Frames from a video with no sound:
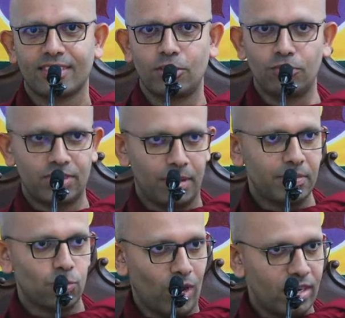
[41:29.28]
You've
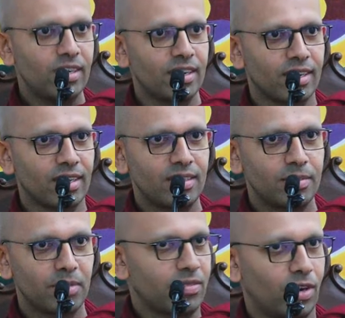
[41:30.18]
jumped one hurdle,
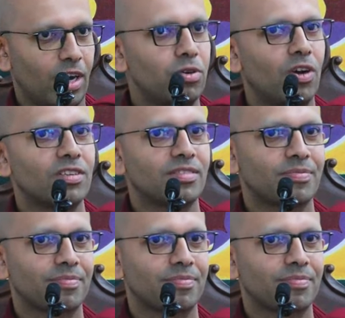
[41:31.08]
but for how long?